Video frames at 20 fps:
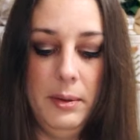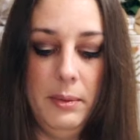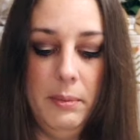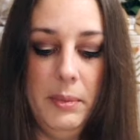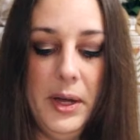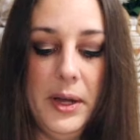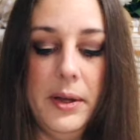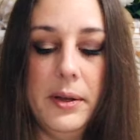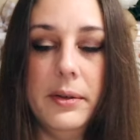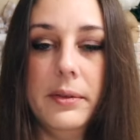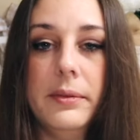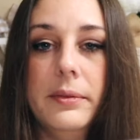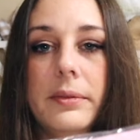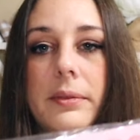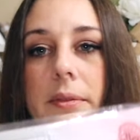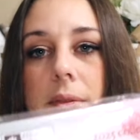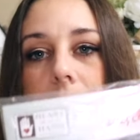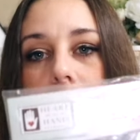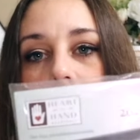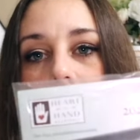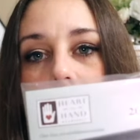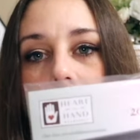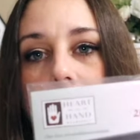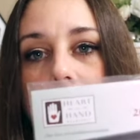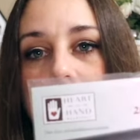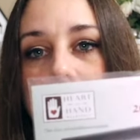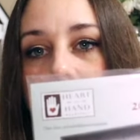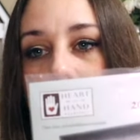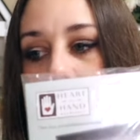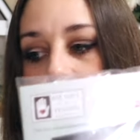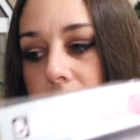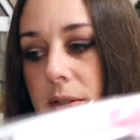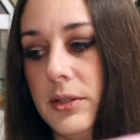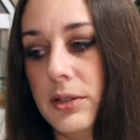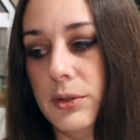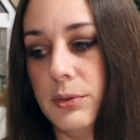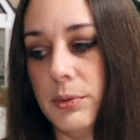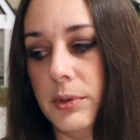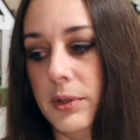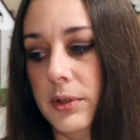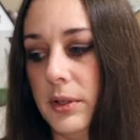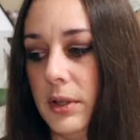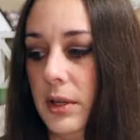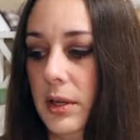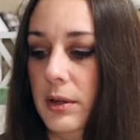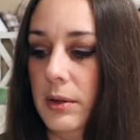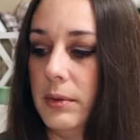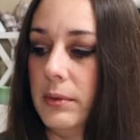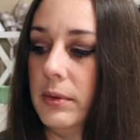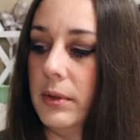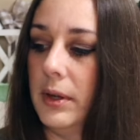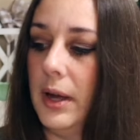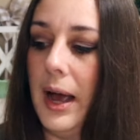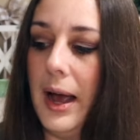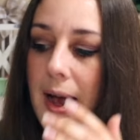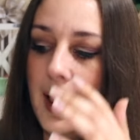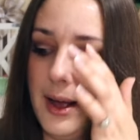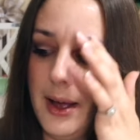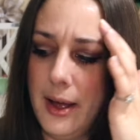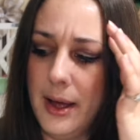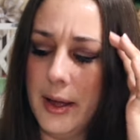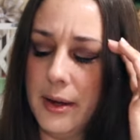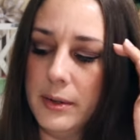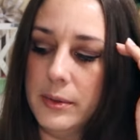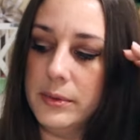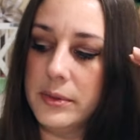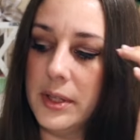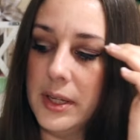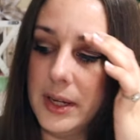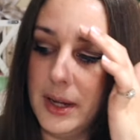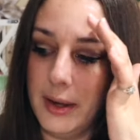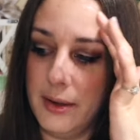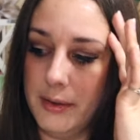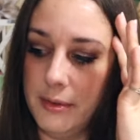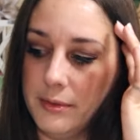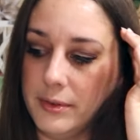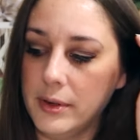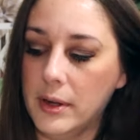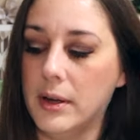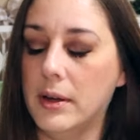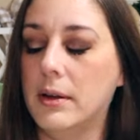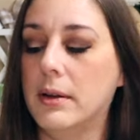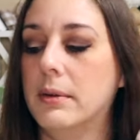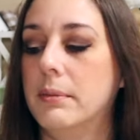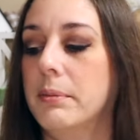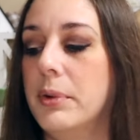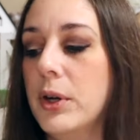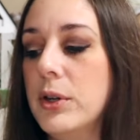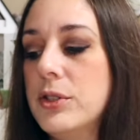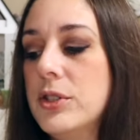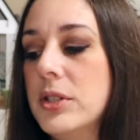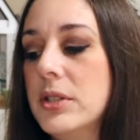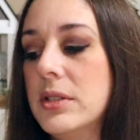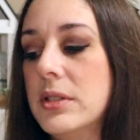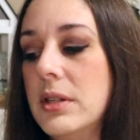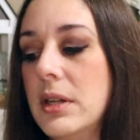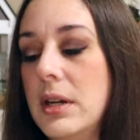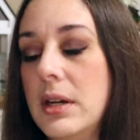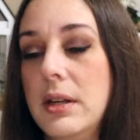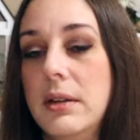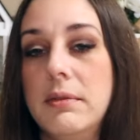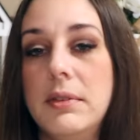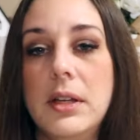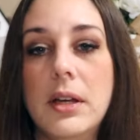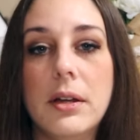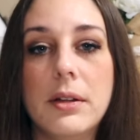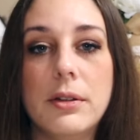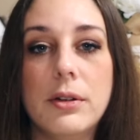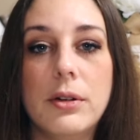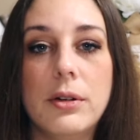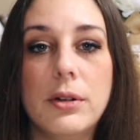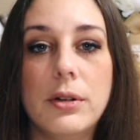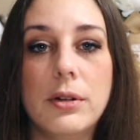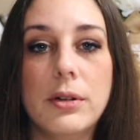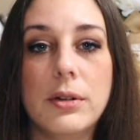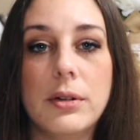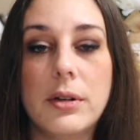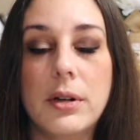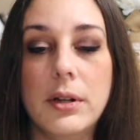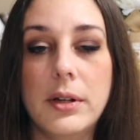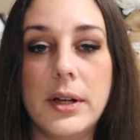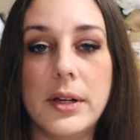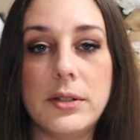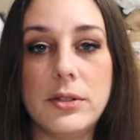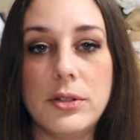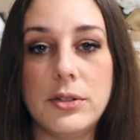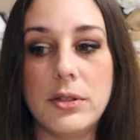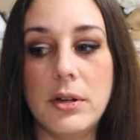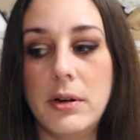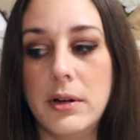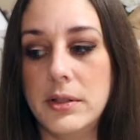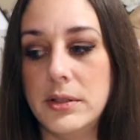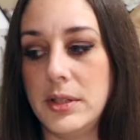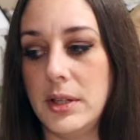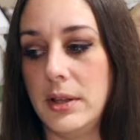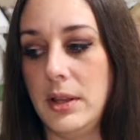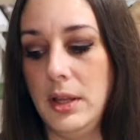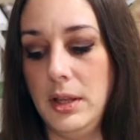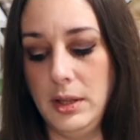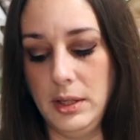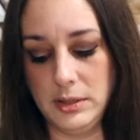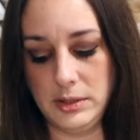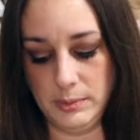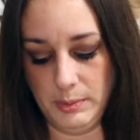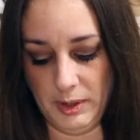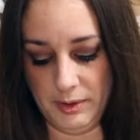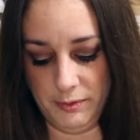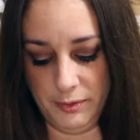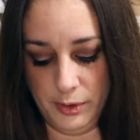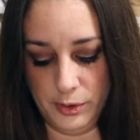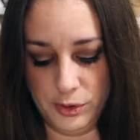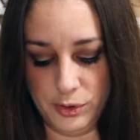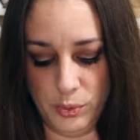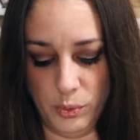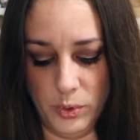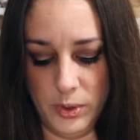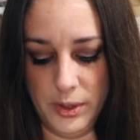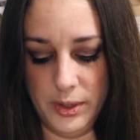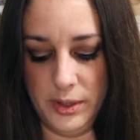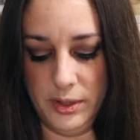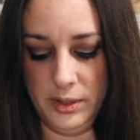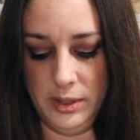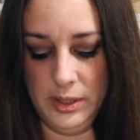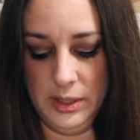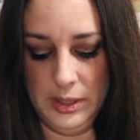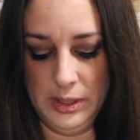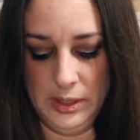But I think this is really cute. I don't think I've purchased any of the other collector's hearts. I think that's my first one.